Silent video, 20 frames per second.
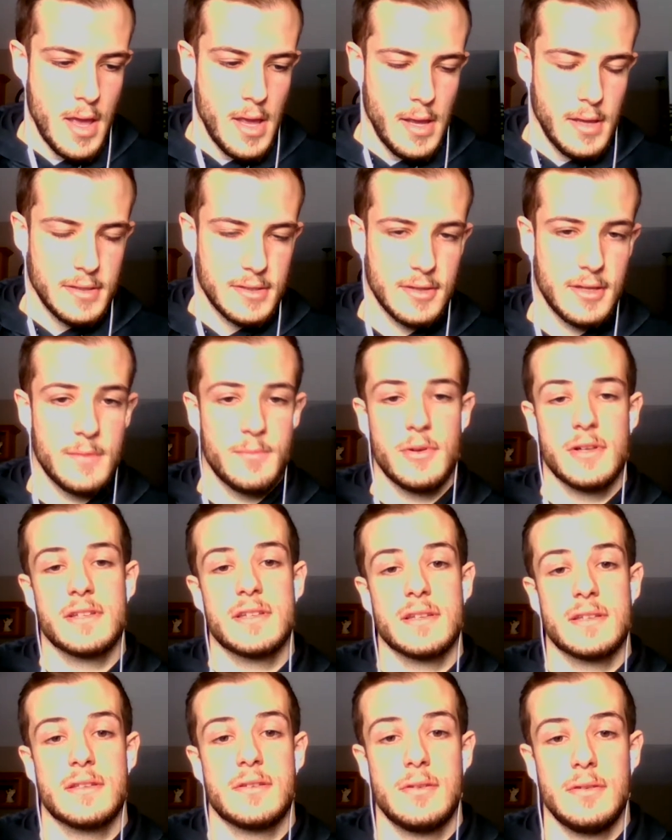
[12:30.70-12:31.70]
So that brings
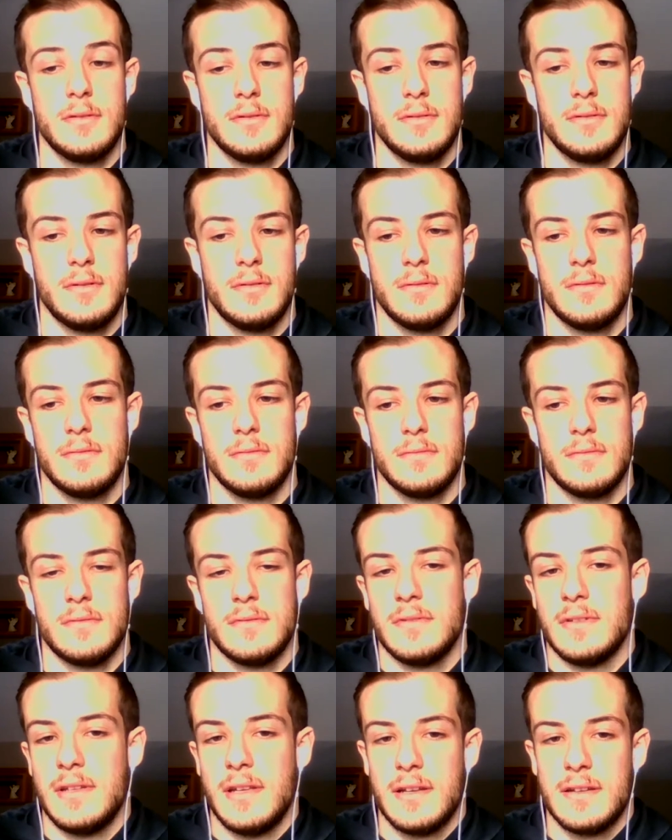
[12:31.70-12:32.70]
us to
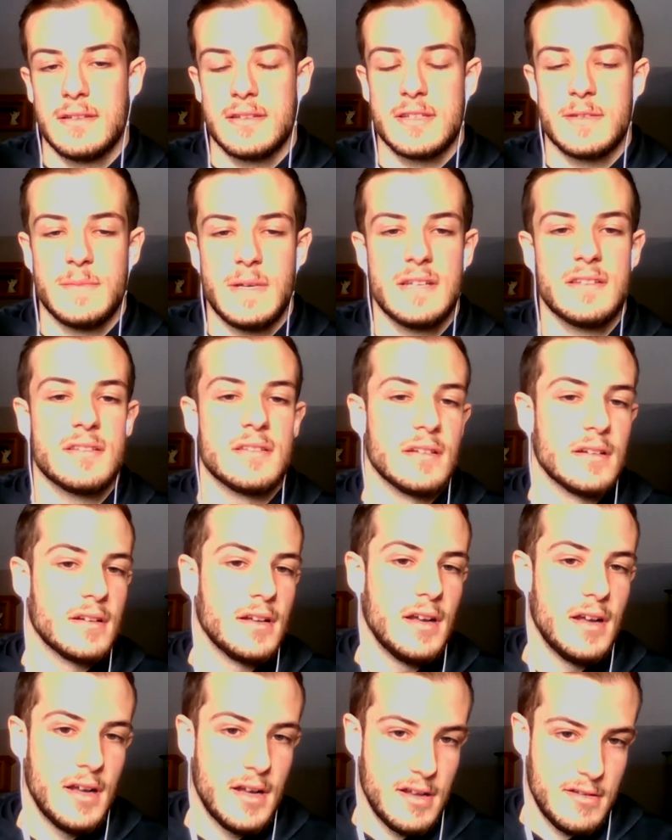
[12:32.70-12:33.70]
the end of the semester.
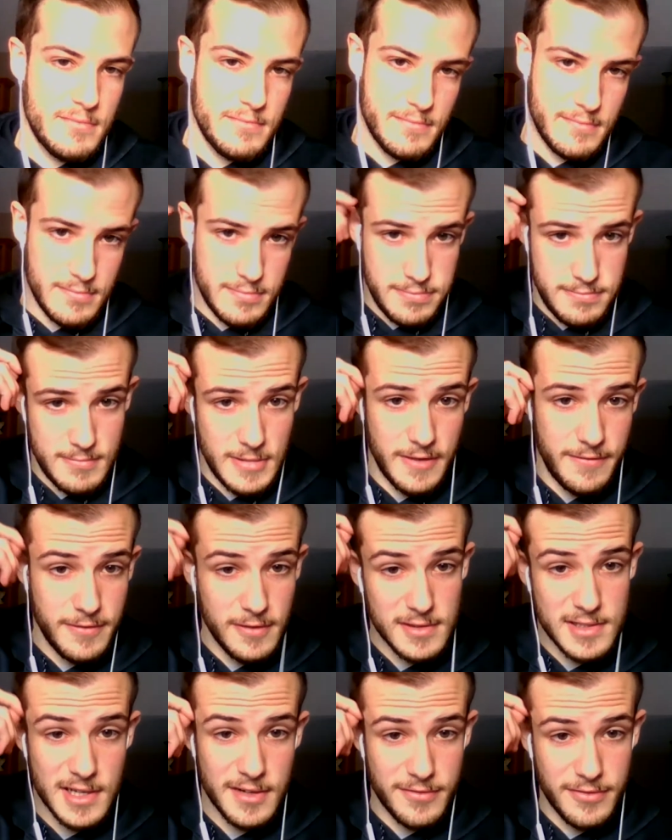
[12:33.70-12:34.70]
It
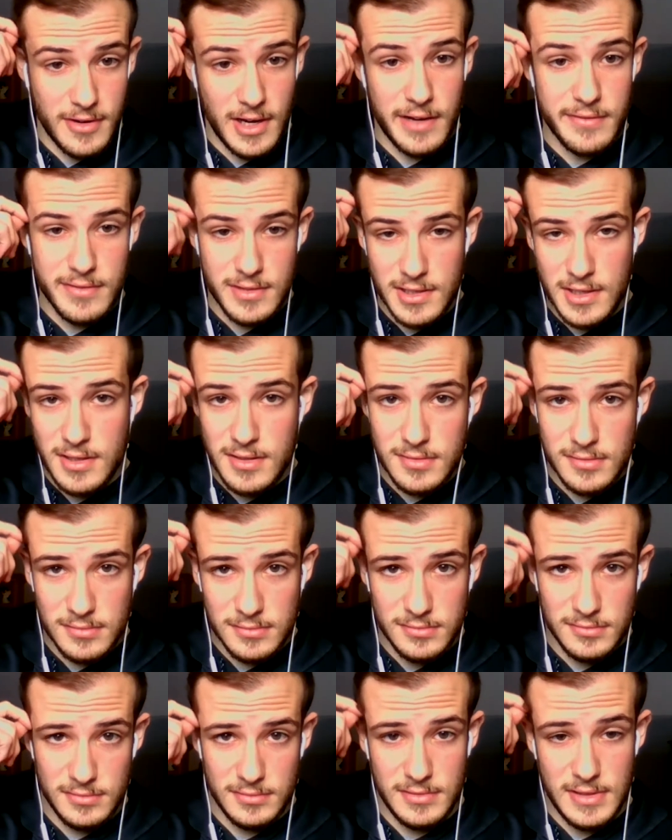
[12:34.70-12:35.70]
feels like forever ago
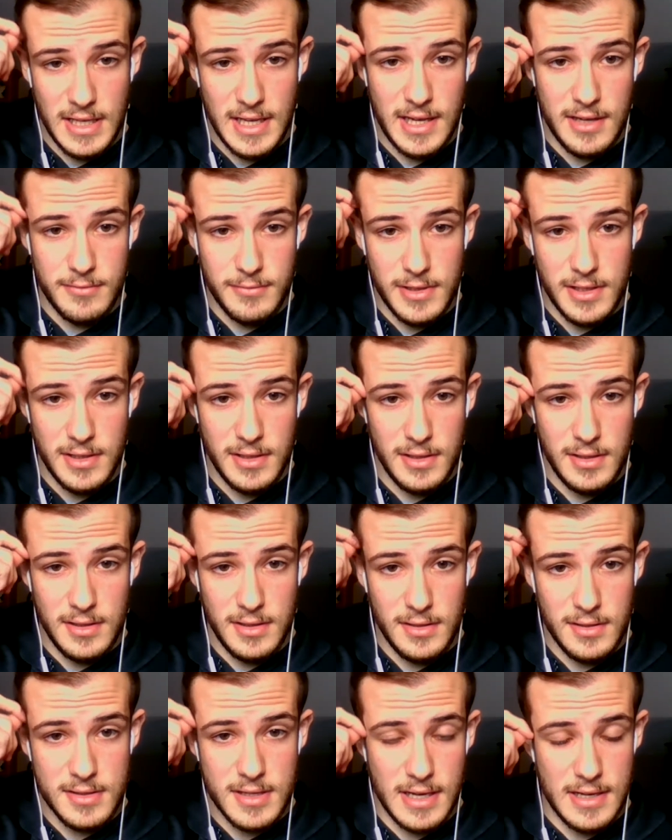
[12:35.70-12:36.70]
that we
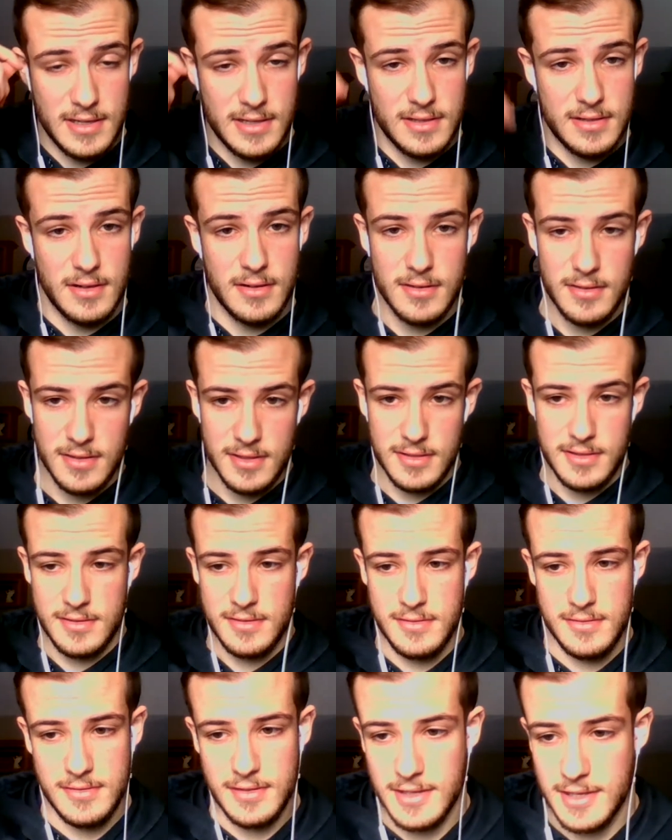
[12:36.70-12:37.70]
kind of started this,
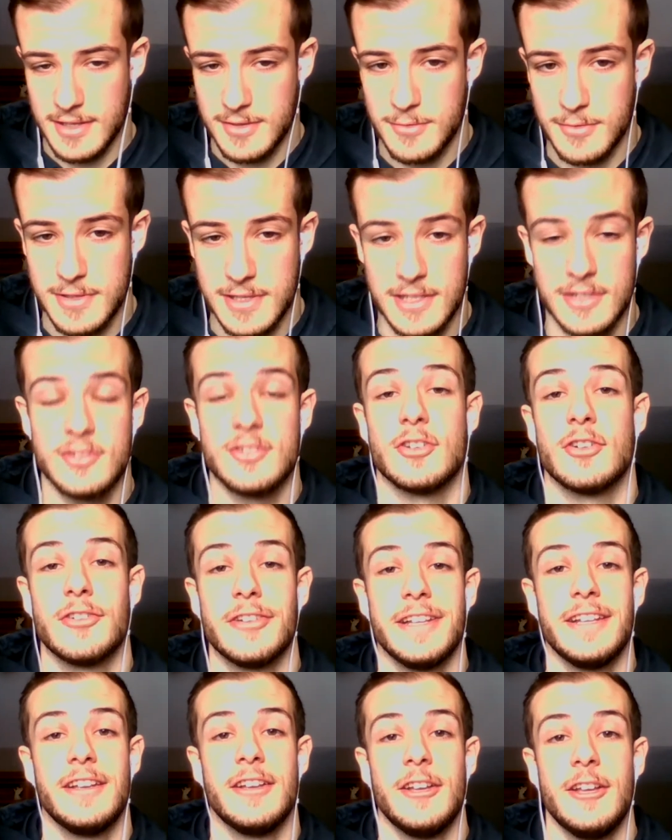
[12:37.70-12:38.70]
I guess we'll say,
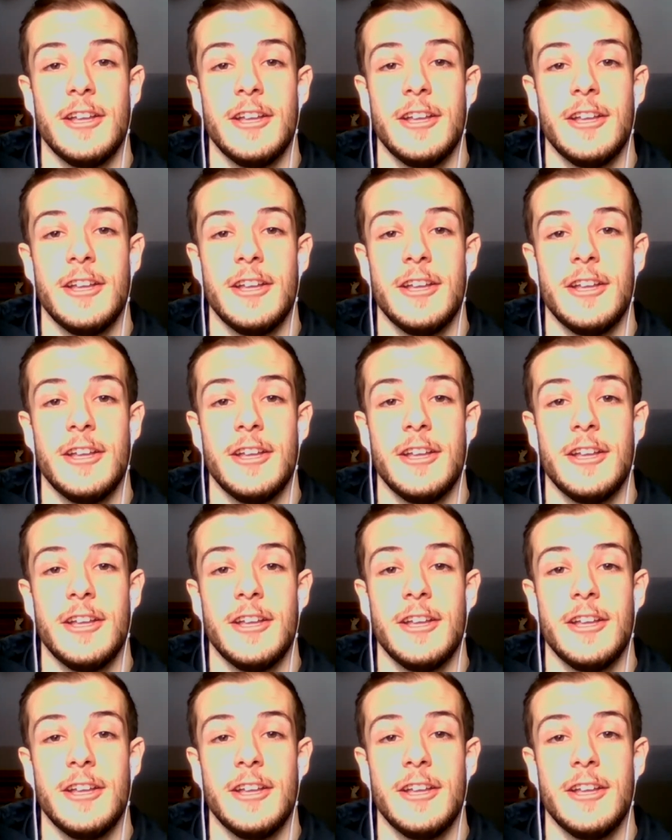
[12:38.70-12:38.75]
journey.